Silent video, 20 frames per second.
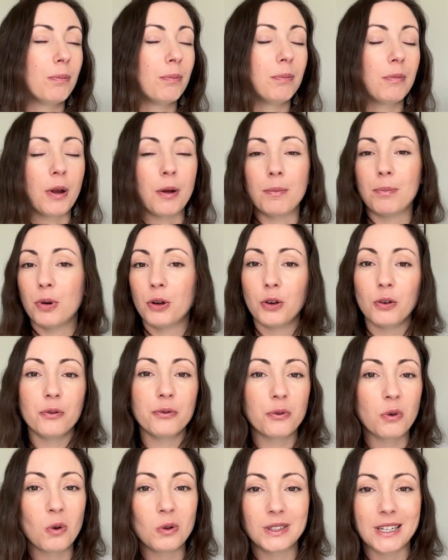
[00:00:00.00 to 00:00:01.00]
Put your
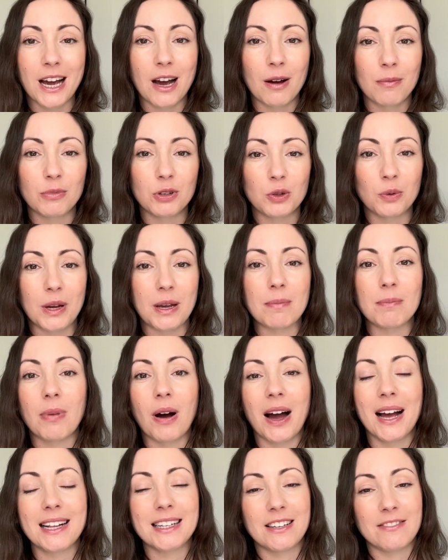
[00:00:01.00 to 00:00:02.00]
fork down between
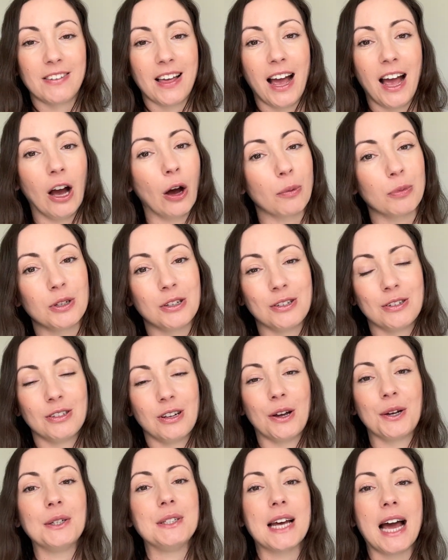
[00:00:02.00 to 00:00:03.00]
bites if that helps you
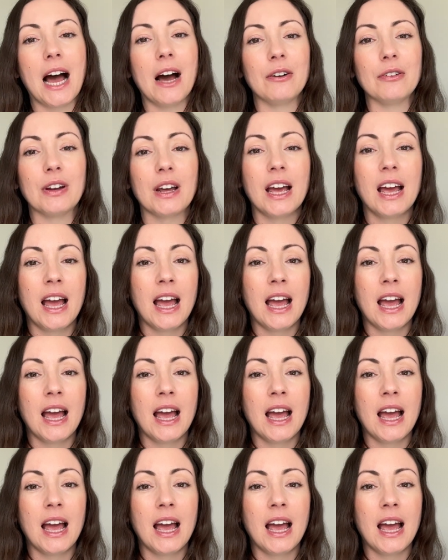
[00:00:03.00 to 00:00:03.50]
slow down.